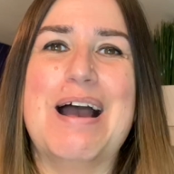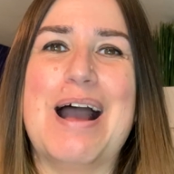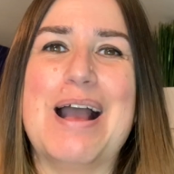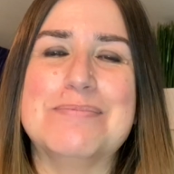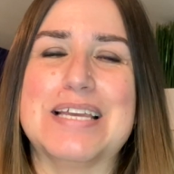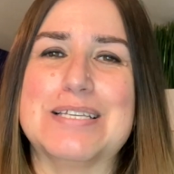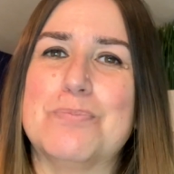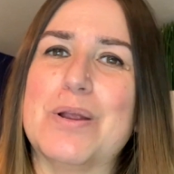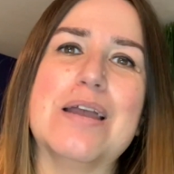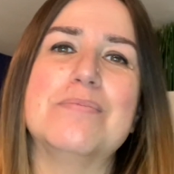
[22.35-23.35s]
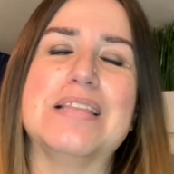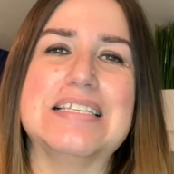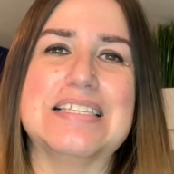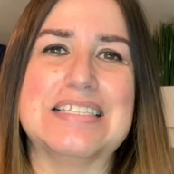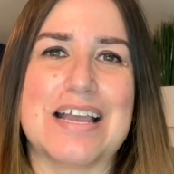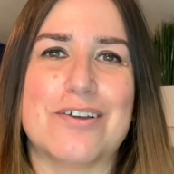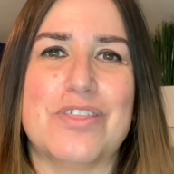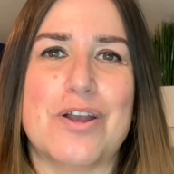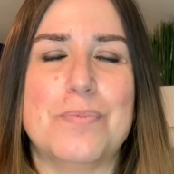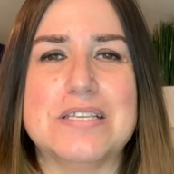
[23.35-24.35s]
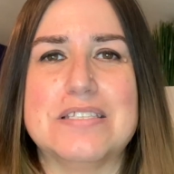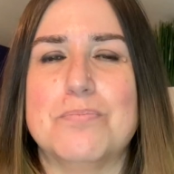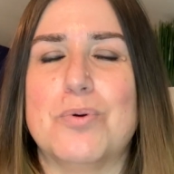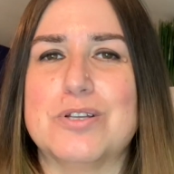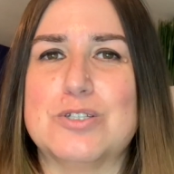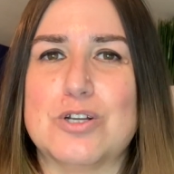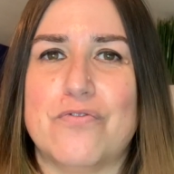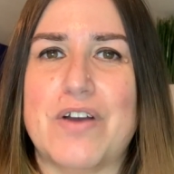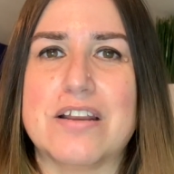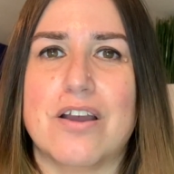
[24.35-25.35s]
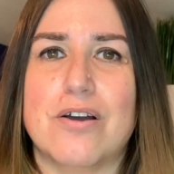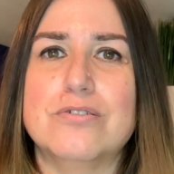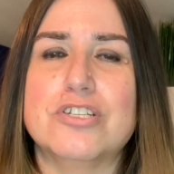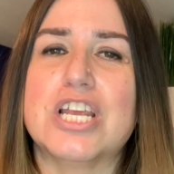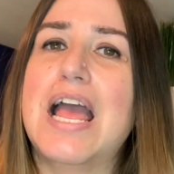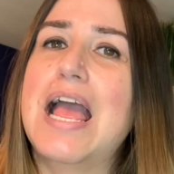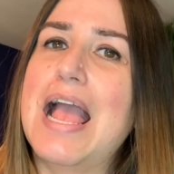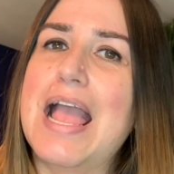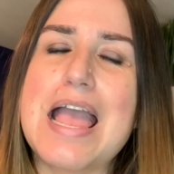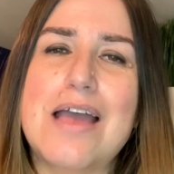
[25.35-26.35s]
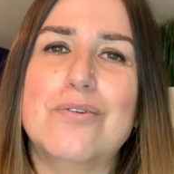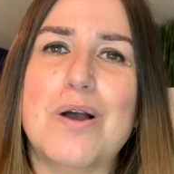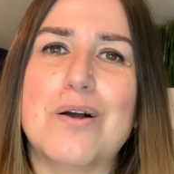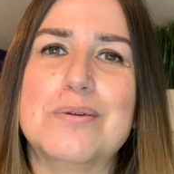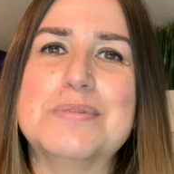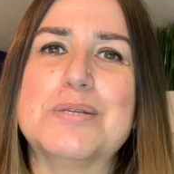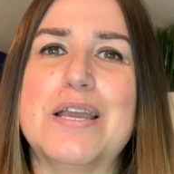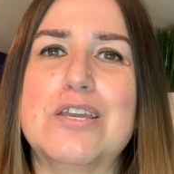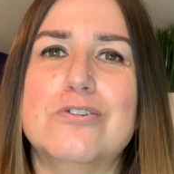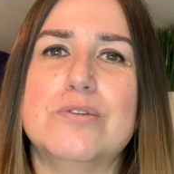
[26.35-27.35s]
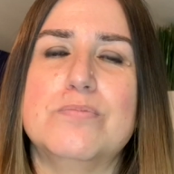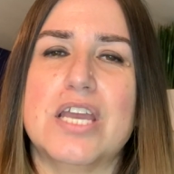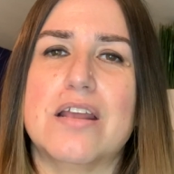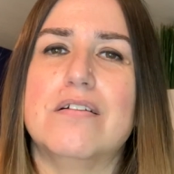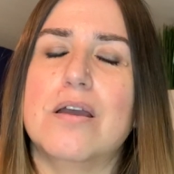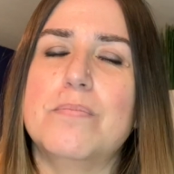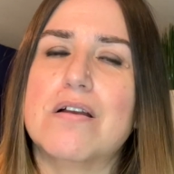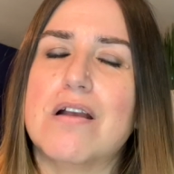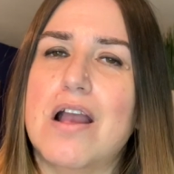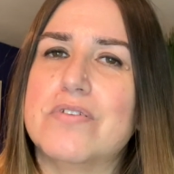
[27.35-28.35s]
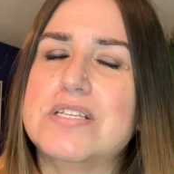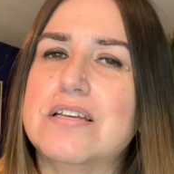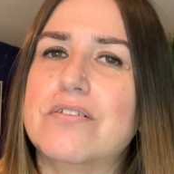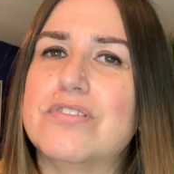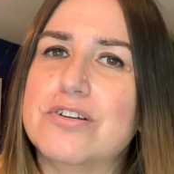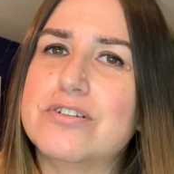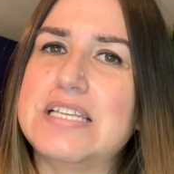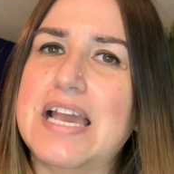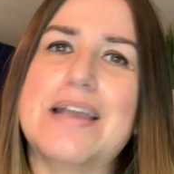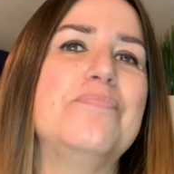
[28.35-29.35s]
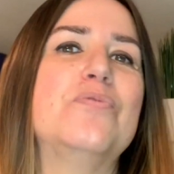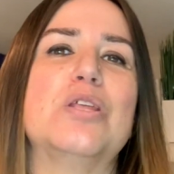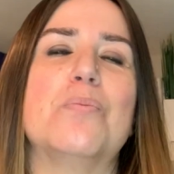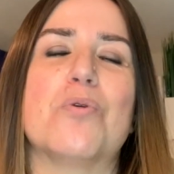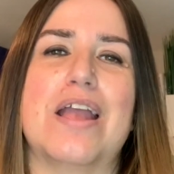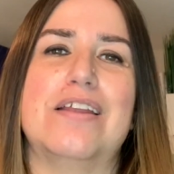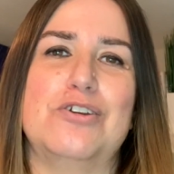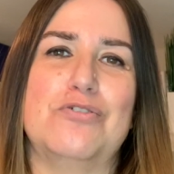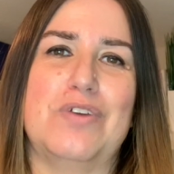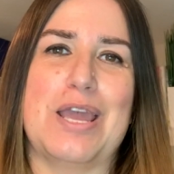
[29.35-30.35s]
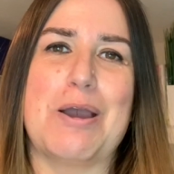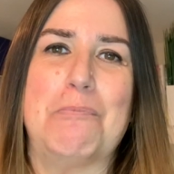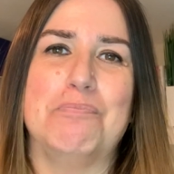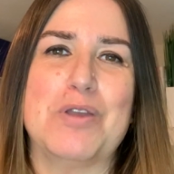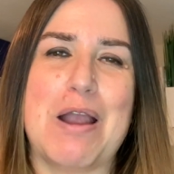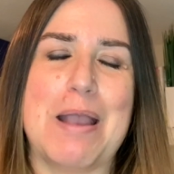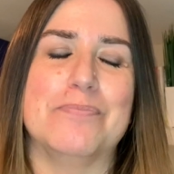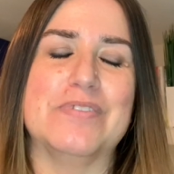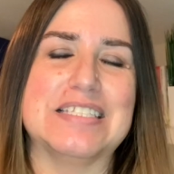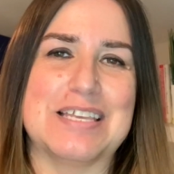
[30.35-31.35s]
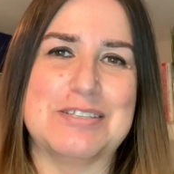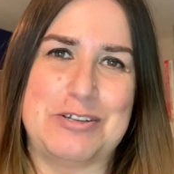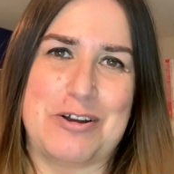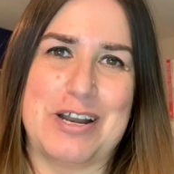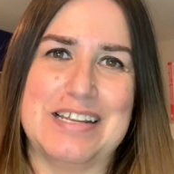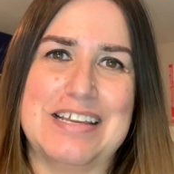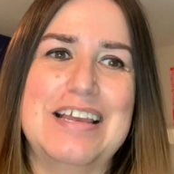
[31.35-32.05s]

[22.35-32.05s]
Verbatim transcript: I'm Tess Brigham, licensed psychotherapist and board certified coach, and welcome to my YouTube channel. I'm here every single Thursday with a brand new video. All right, let's get started.